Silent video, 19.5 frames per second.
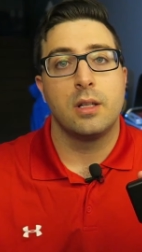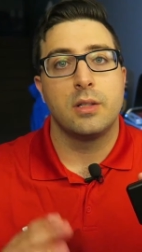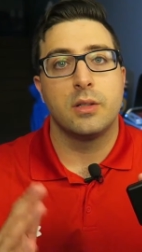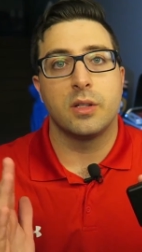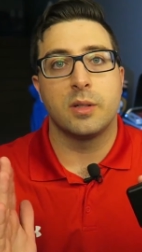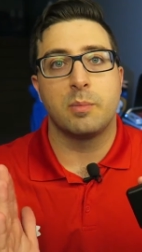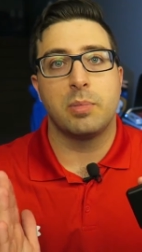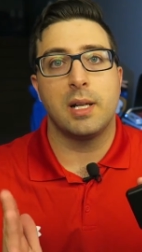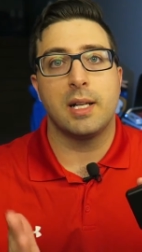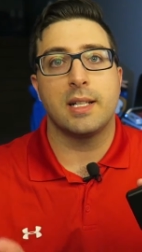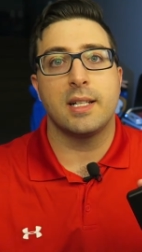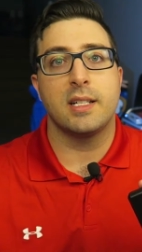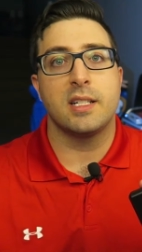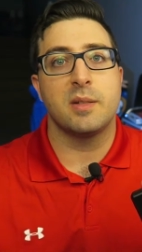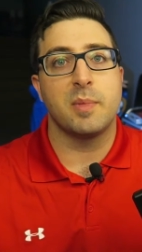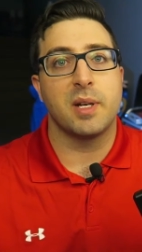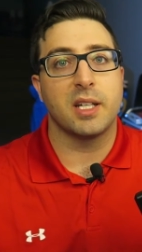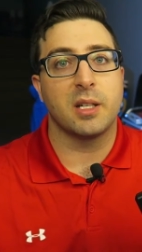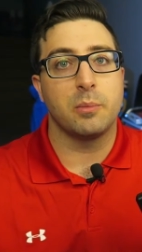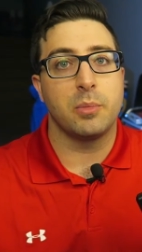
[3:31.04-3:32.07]
So it's plugged
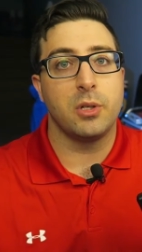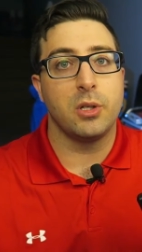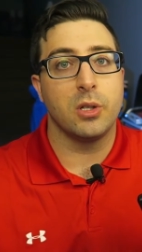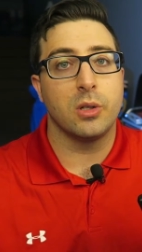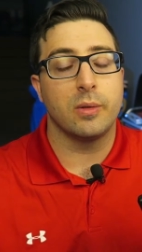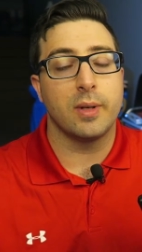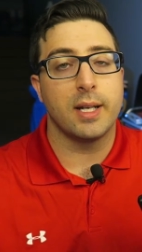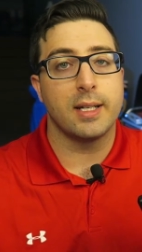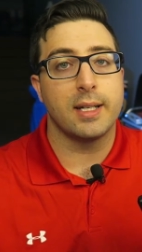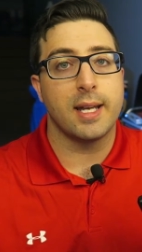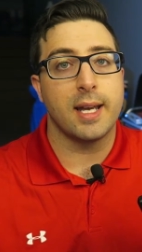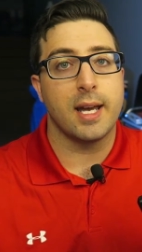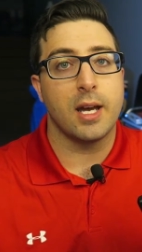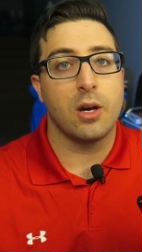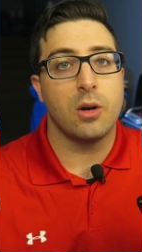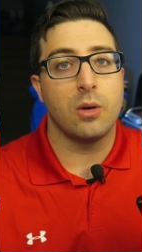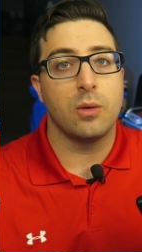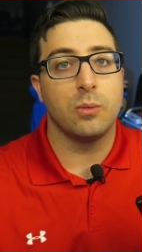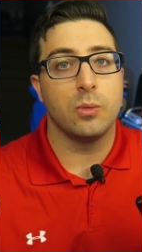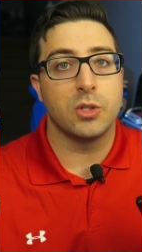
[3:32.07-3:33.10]
into my computer right
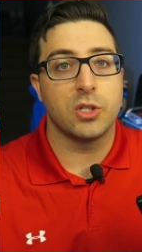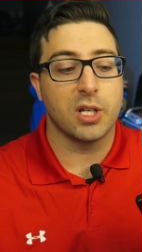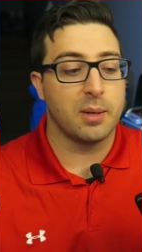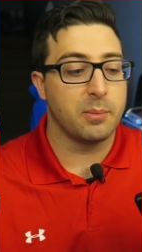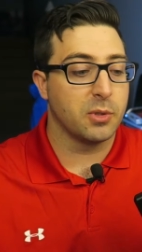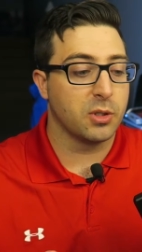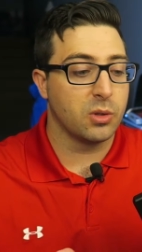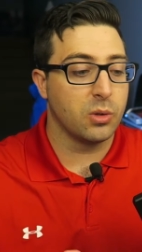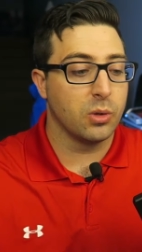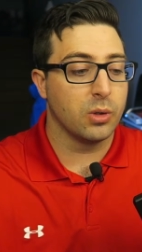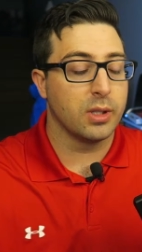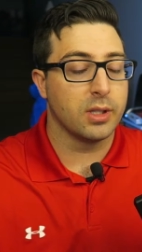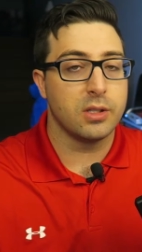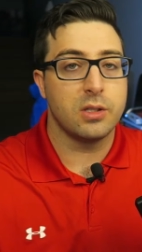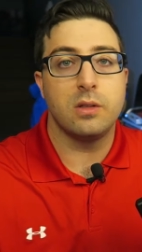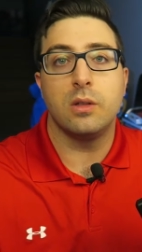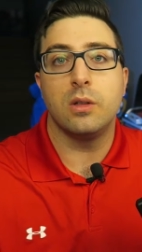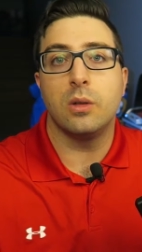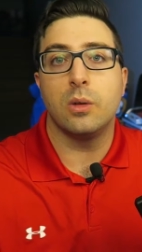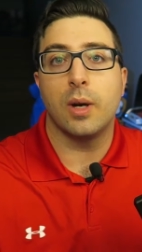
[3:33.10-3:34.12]
now, which I'm recording
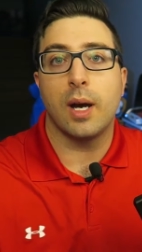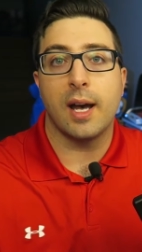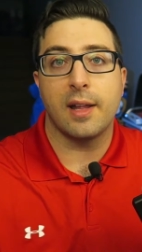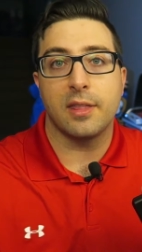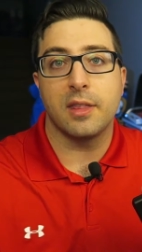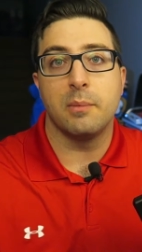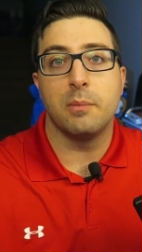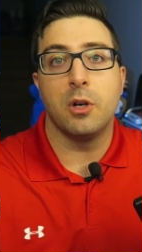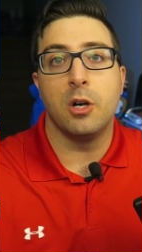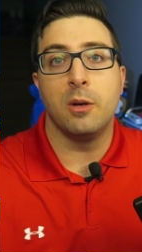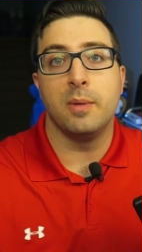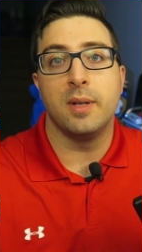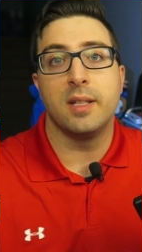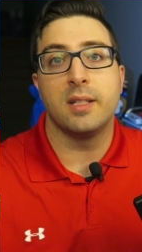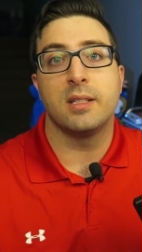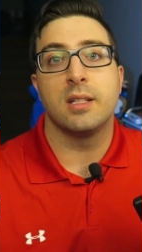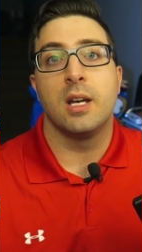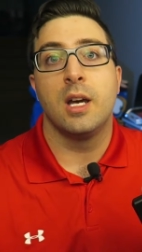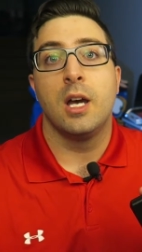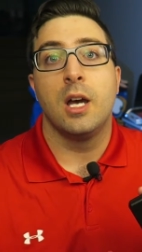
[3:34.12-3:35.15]
to at the
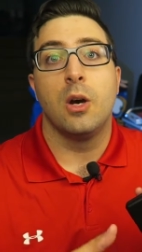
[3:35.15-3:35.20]
moment.